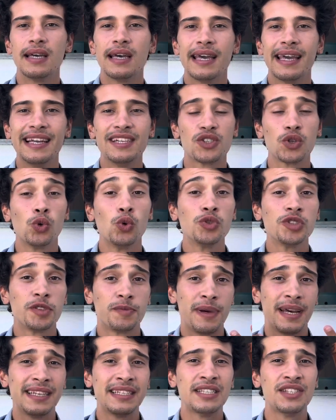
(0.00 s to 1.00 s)
It all
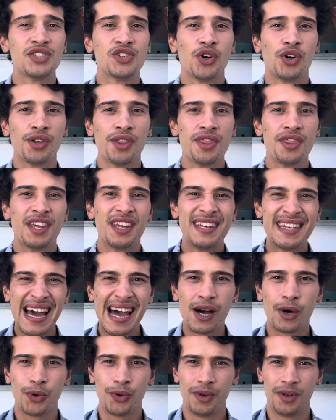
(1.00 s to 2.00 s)
depends on the
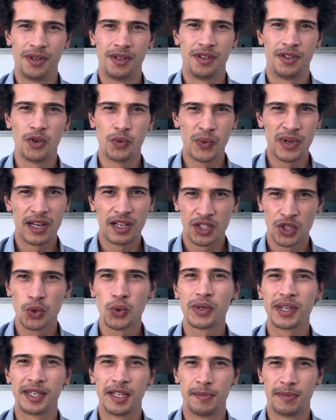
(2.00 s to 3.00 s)
noun that we are
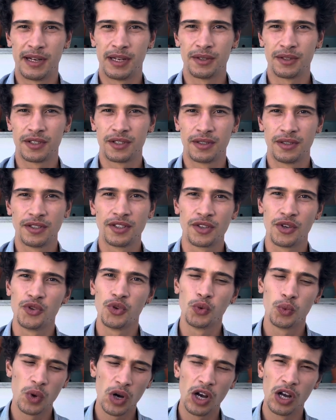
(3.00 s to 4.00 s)
talking about, so the
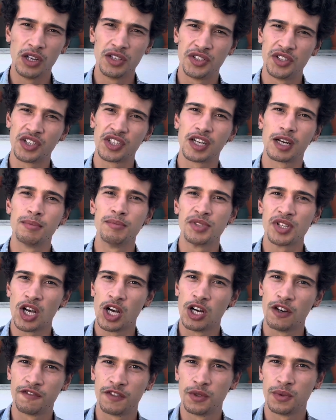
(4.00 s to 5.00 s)
word that comes
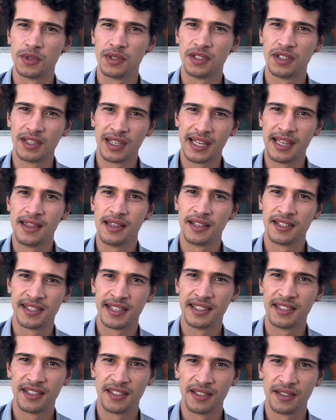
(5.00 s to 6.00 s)
afterwards in the
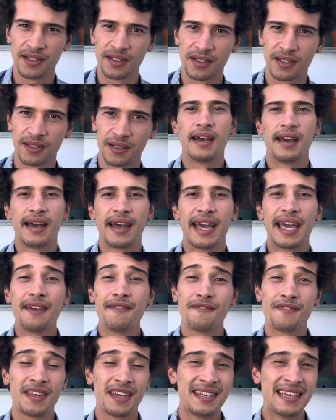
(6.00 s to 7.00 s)
sentence.
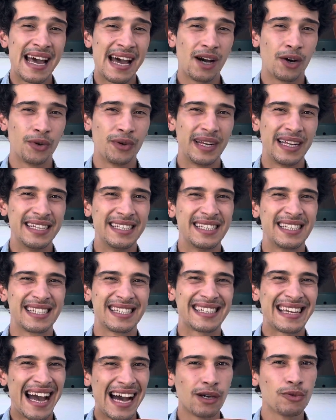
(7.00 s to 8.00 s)
If the noun is
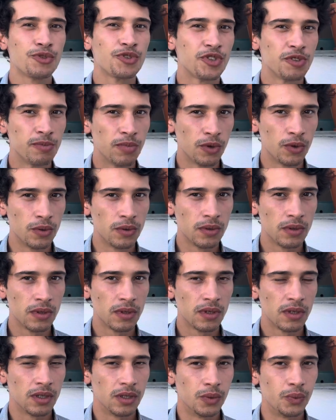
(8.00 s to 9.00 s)
countable,
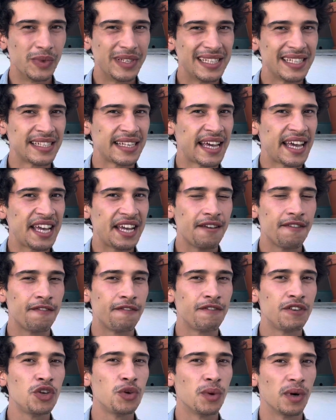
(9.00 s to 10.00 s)
we say
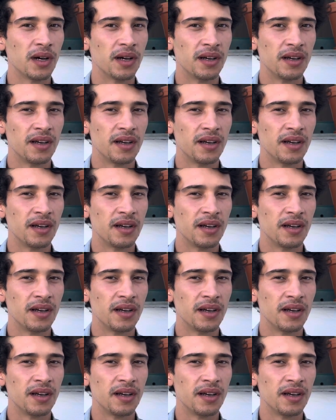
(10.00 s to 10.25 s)
fewer.